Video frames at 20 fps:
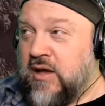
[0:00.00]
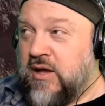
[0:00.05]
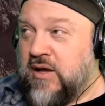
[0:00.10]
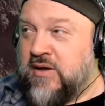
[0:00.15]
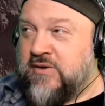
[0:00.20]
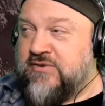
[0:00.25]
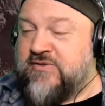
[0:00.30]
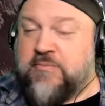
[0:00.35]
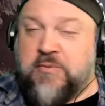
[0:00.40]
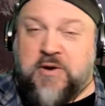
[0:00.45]

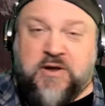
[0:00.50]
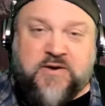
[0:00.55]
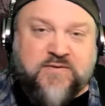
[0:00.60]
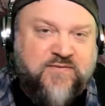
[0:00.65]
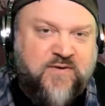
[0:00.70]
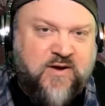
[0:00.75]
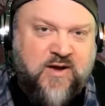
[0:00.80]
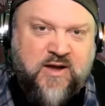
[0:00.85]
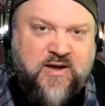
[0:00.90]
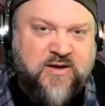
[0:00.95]

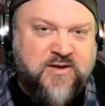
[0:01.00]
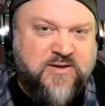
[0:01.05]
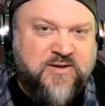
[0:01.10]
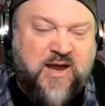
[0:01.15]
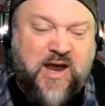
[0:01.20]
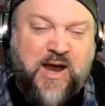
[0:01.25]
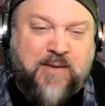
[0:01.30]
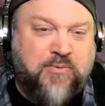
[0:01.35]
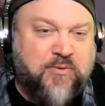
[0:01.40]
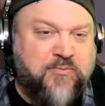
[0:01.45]
Spotify,
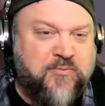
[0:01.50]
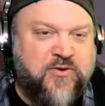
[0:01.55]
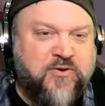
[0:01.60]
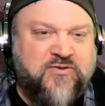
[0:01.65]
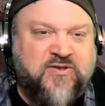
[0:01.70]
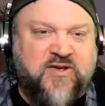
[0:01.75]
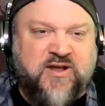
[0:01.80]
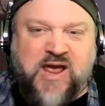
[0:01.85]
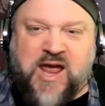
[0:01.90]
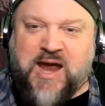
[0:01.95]
Apple
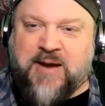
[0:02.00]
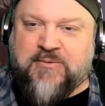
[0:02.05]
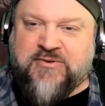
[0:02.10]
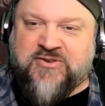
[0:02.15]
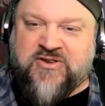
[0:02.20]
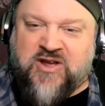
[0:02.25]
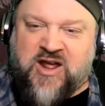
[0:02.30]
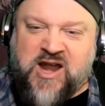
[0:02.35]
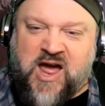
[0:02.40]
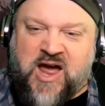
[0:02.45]
Music,
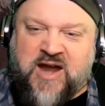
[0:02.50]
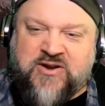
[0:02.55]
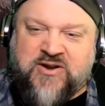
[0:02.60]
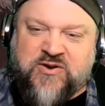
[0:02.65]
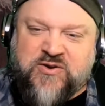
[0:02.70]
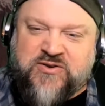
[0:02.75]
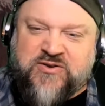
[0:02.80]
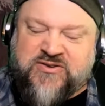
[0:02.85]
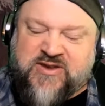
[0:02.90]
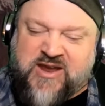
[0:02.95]
Amazon,
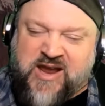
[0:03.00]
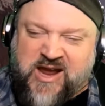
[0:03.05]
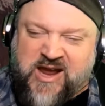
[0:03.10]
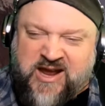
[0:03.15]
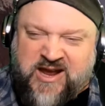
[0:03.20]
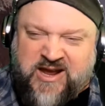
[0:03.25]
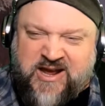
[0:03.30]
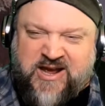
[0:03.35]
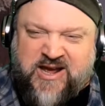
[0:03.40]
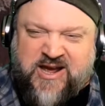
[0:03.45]
iTunes.
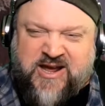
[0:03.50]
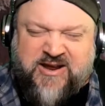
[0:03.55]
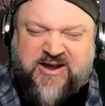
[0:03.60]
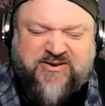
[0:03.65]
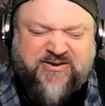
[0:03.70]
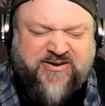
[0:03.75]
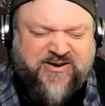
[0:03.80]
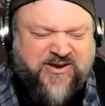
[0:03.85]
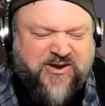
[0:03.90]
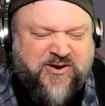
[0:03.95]

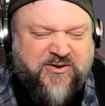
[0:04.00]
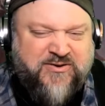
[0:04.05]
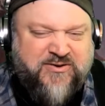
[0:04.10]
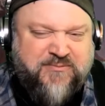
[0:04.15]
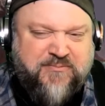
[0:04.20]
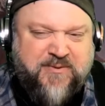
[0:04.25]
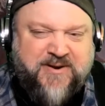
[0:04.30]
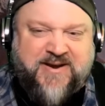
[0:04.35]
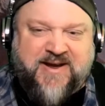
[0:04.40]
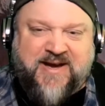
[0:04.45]

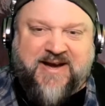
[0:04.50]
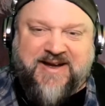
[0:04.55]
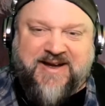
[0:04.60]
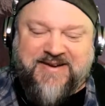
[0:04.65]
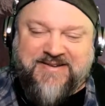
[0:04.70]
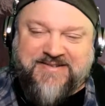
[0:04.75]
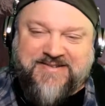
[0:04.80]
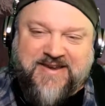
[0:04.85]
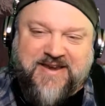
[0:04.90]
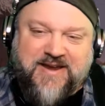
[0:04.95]
Excuse me,
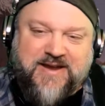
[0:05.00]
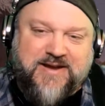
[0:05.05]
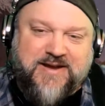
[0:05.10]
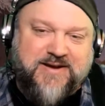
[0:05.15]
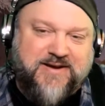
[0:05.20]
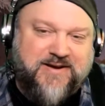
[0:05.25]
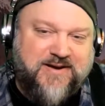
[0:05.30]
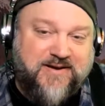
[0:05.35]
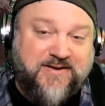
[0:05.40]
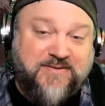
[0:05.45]
guys.
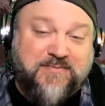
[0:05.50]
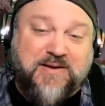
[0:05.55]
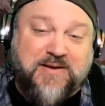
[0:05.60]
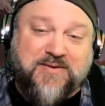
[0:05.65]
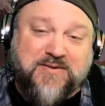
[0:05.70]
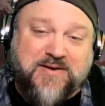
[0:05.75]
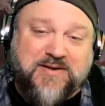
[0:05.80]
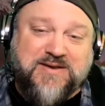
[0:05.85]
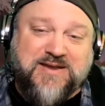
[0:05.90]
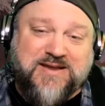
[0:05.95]

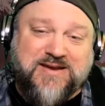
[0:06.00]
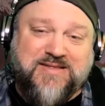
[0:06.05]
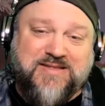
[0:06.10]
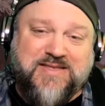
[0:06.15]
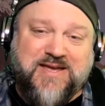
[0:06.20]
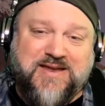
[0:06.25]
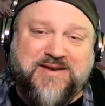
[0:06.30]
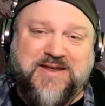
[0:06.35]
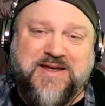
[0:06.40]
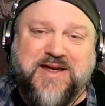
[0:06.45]
Maybe I needed
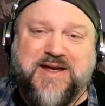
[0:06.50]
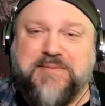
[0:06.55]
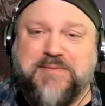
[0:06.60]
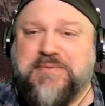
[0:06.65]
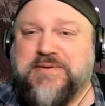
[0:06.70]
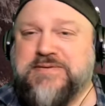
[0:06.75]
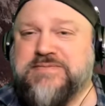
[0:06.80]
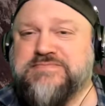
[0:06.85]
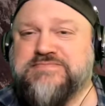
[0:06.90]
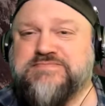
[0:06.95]
that nap.
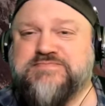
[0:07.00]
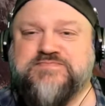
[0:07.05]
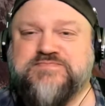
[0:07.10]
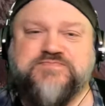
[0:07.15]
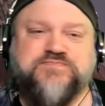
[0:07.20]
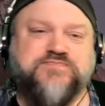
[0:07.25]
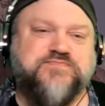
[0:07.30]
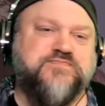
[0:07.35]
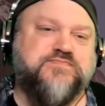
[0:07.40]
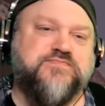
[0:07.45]

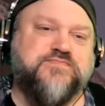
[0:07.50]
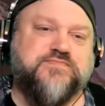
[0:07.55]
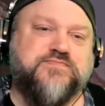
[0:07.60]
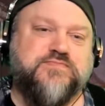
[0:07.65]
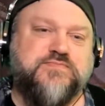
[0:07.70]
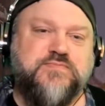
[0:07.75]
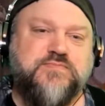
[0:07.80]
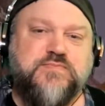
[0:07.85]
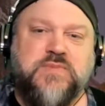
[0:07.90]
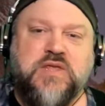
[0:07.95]

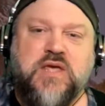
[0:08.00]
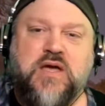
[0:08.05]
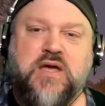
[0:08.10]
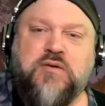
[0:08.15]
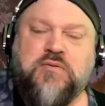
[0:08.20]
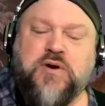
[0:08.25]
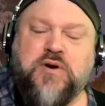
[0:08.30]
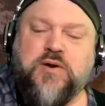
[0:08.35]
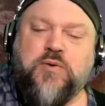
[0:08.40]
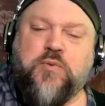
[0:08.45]
All
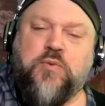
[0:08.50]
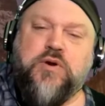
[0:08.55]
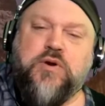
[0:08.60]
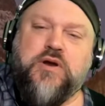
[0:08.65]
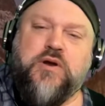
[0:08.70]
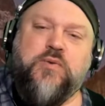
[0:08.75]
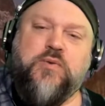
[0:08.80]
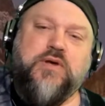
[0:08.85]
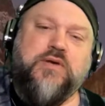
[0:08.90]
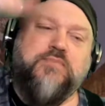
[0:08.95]
right, working
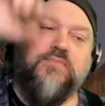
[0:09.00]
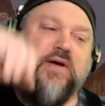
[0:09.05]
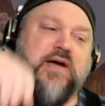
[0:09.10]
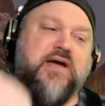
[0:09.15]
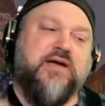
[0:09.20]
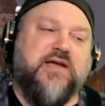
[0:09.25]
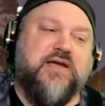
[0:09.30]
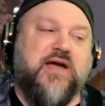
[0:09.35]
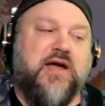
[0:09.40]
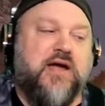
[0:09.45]
our way
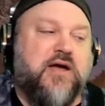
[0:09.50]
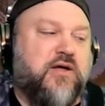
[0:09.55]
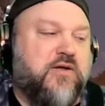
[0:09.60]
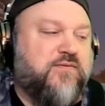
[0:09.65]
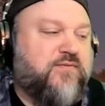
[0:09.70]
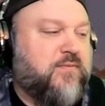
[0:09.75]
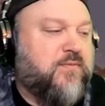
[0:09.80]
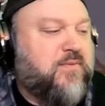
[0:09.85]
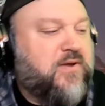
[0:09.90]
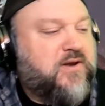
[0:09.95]
back
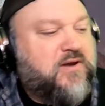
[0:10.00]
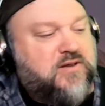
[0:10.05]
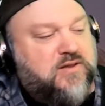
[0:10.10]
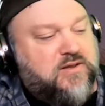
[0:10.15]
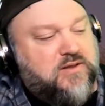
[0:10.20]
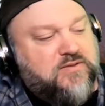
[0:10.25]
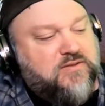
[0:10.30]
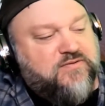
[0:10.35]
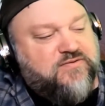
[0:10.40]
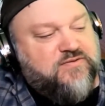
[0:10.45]

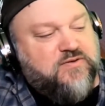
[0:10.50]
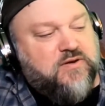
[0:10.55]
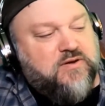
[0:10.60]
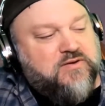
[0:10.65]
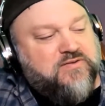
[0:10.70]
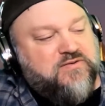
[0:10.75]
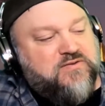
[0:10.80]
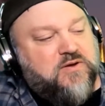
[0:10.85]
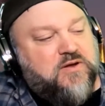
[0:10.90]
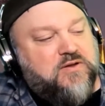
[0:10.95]
alphabetically. This song
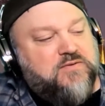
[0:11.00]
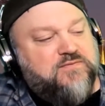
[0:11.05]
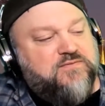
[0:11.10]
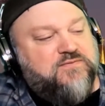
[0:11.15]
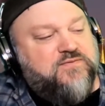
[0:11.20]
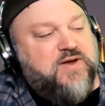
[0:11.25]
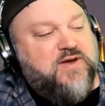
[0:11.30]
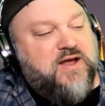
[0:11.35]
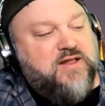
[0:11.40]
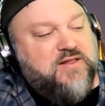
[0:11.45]
is called
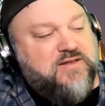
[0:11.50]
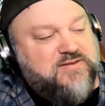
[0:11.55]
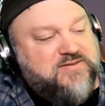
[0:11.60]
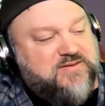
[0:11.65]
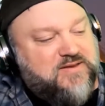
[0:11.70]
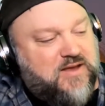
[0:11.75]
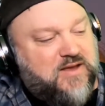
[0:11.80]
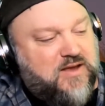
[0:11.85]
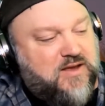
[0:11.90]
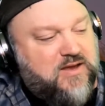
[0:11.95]

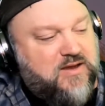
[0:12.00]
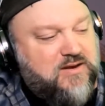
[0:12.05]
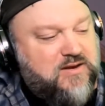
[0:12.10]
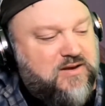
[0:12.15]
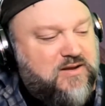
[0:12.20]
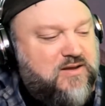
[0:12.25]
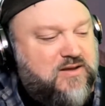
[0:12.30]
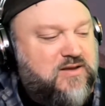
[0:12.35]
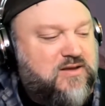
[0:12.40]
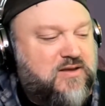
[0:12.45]
Valentine,
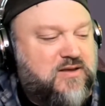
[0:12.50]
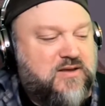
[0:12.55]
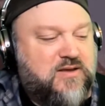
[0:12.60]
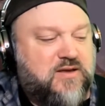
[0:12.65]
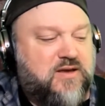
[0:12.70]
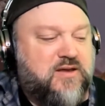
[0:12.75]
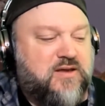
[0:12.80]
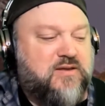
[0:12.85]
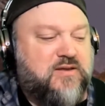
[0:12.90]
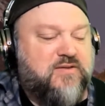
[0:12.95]

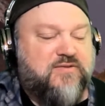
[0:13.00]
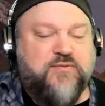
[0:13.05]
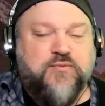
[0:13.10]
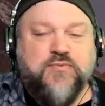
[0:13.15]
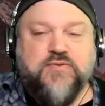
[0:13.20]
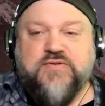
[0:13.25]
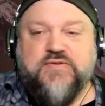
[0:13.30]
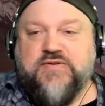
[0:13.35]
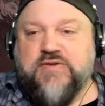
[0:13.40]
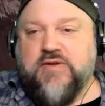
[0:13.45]
and this
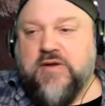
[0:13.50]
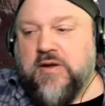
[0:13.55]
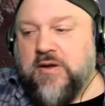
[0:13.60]
was